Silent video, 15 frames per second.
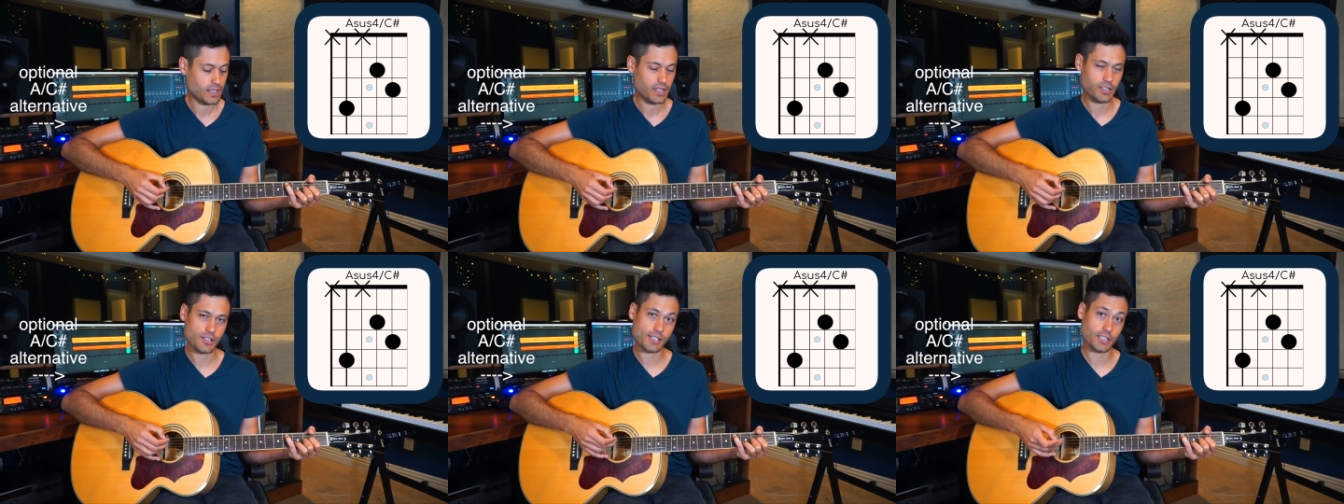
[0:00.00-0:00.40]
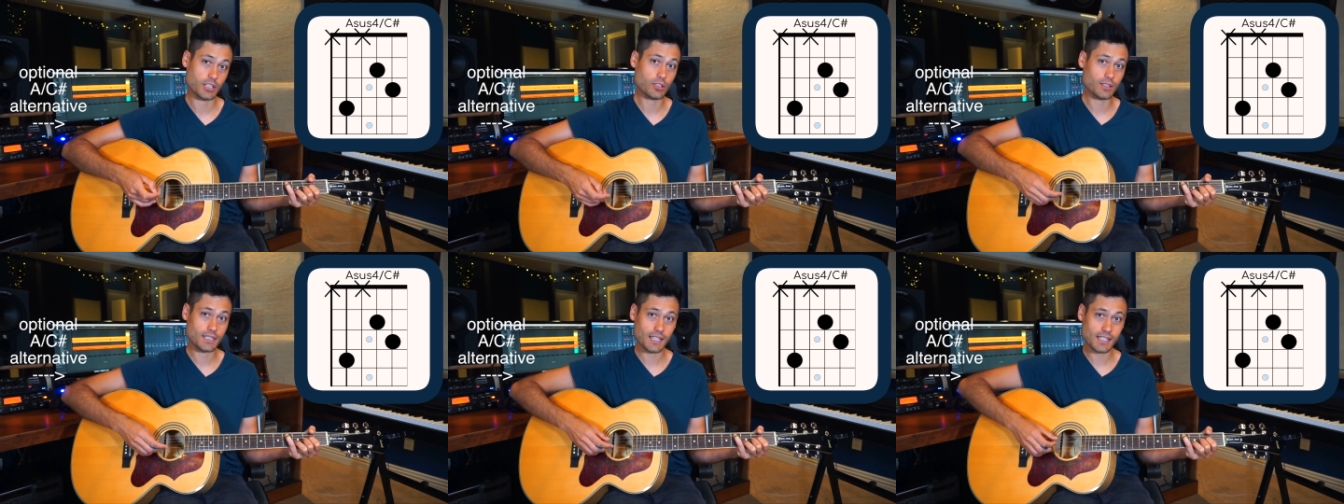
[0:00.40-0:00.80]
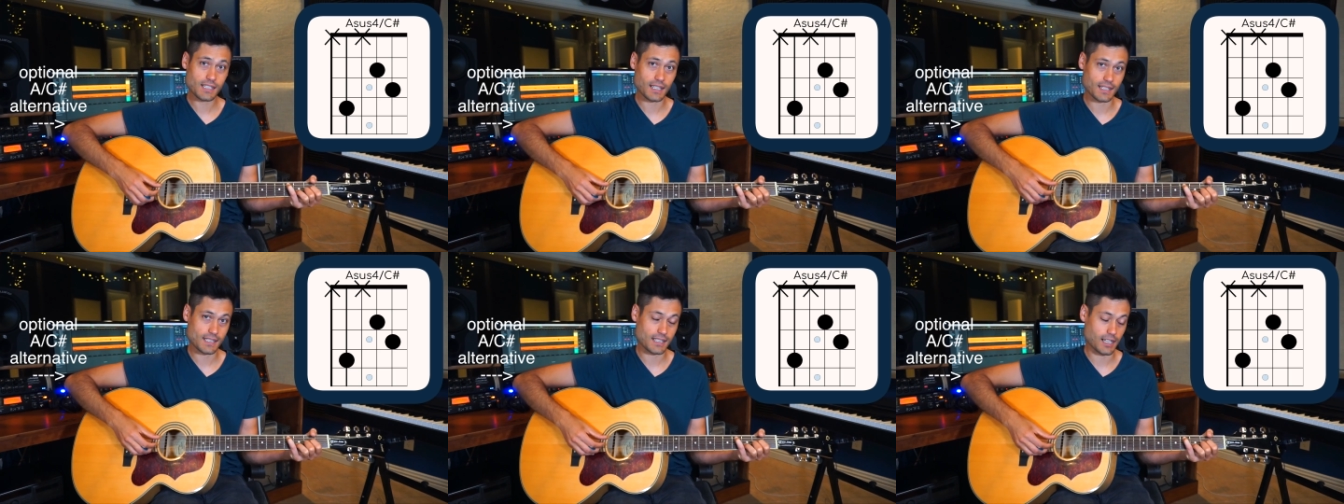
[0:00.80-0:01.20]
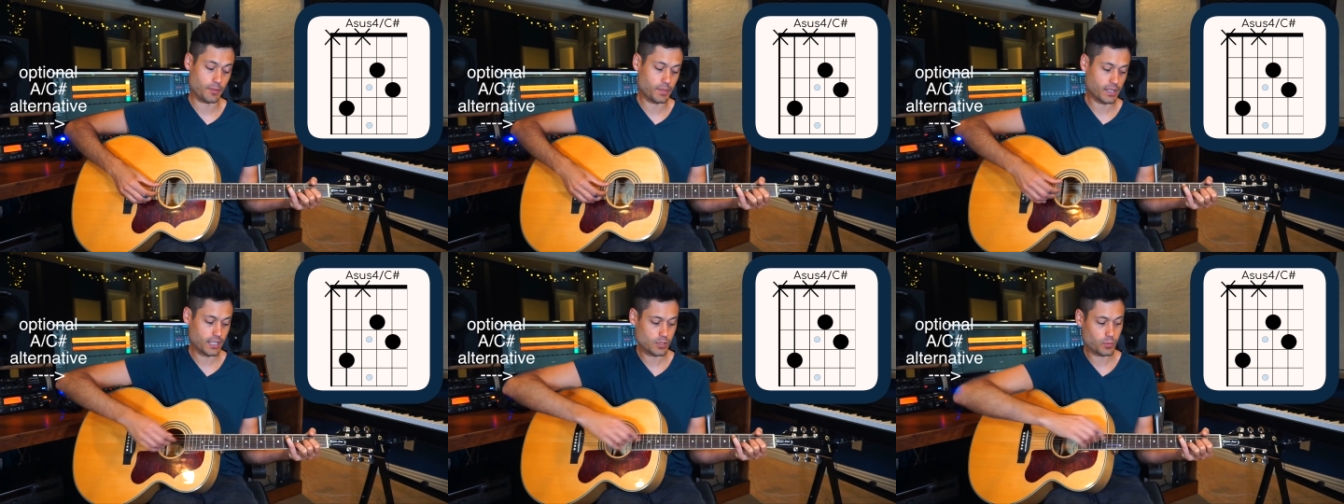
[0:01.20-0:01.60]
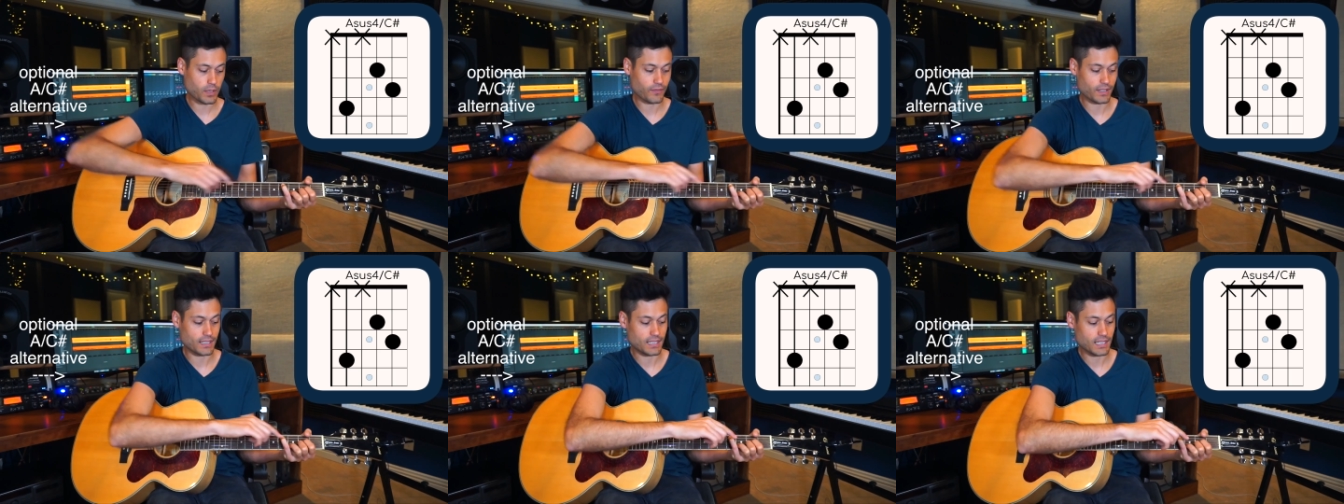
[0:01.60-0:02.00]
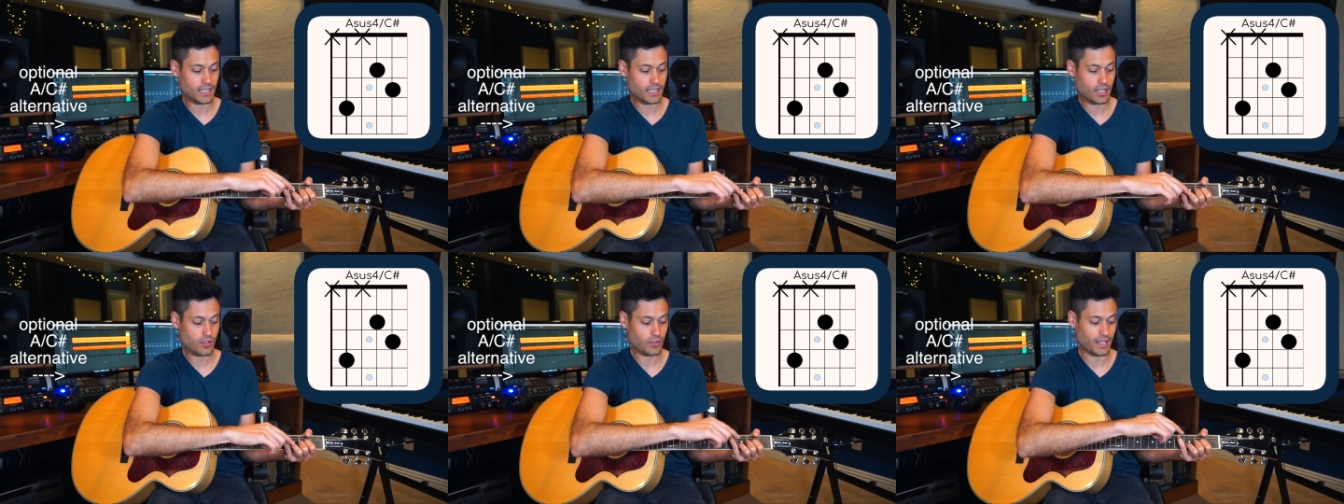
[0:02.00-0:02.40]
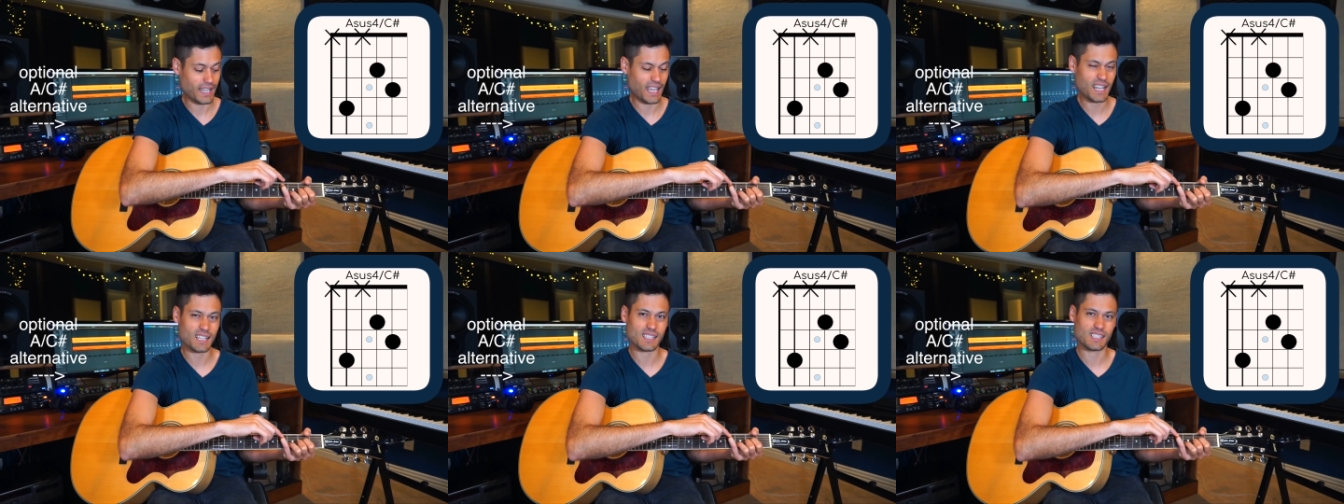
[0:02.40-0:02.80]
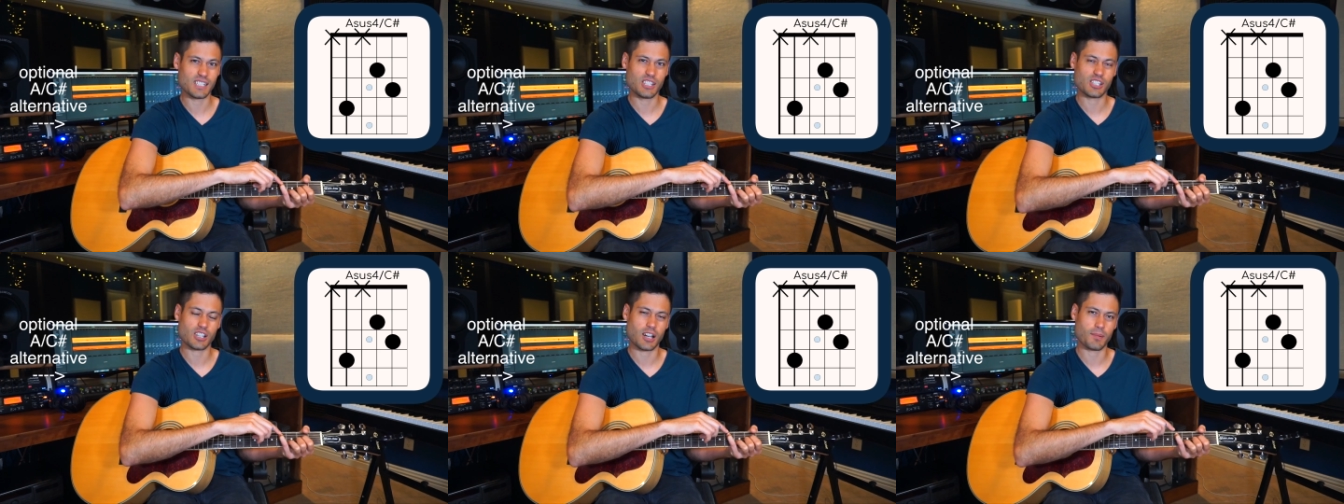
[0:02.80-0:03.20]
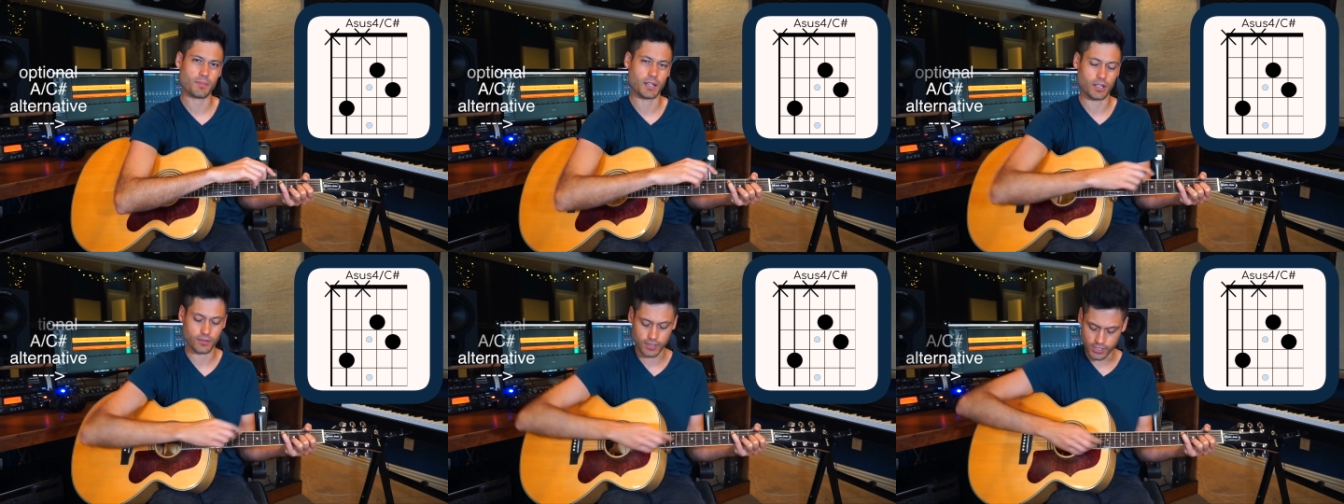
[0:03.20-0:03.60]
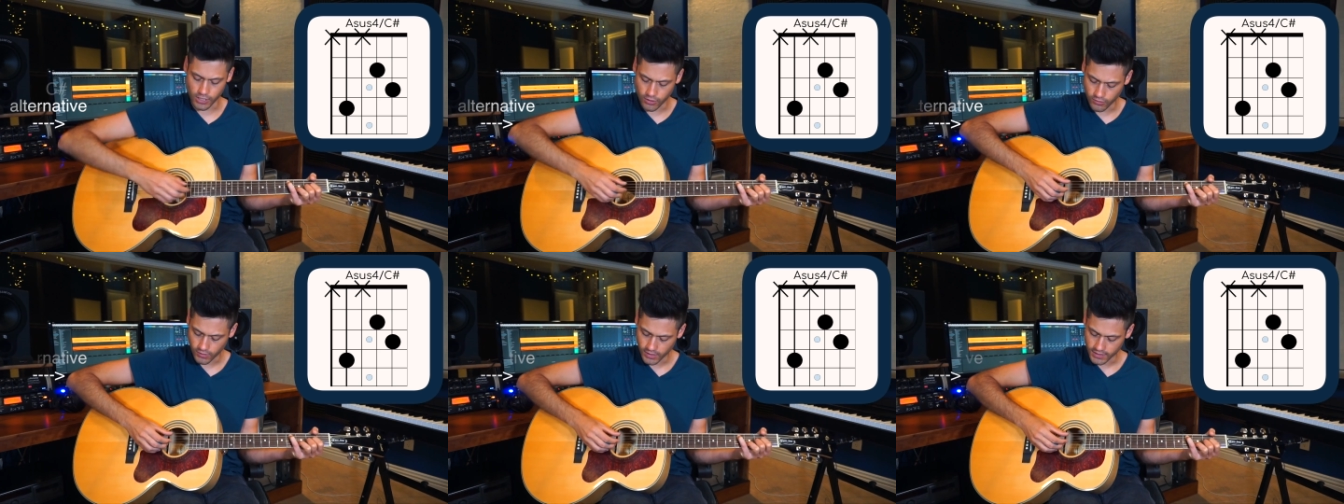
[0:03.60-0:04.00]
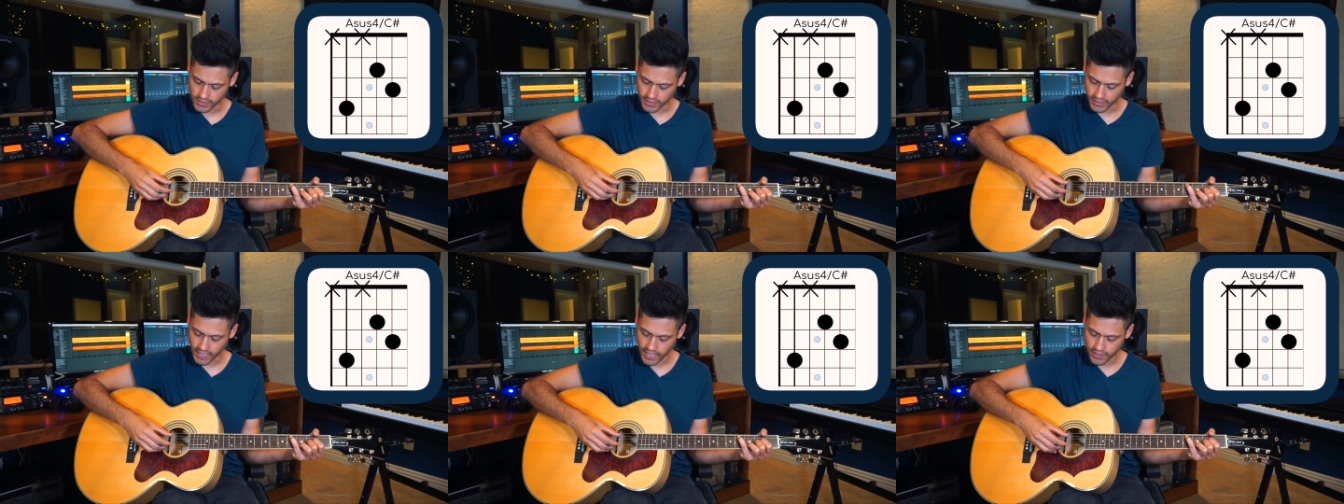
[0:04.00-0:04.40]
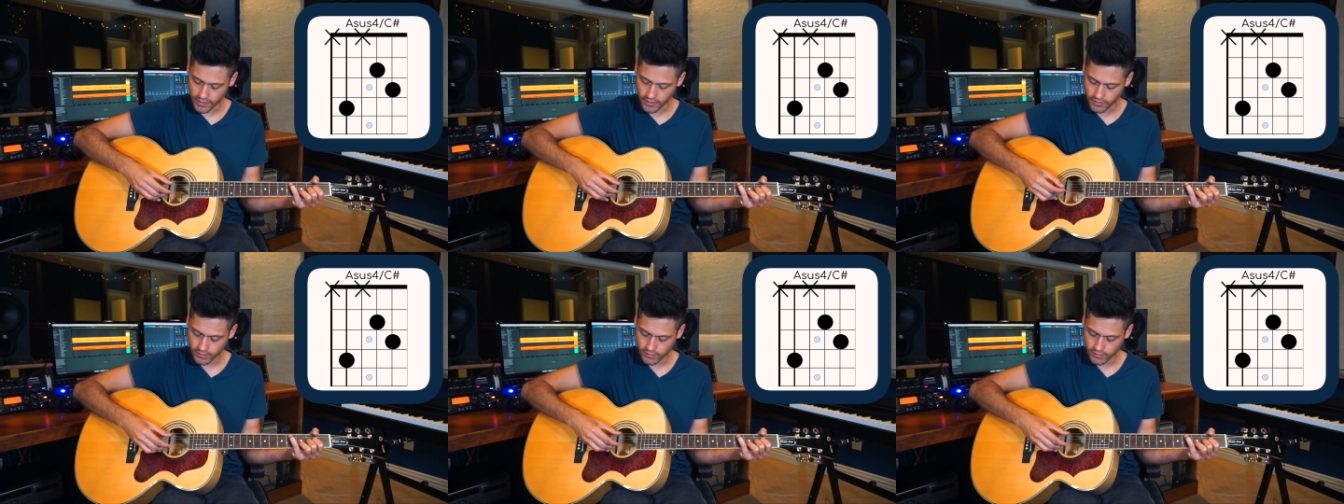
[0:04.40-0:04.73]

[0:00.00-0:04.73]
There's a little dissonance there because we have a D note and a C sharp note. So together,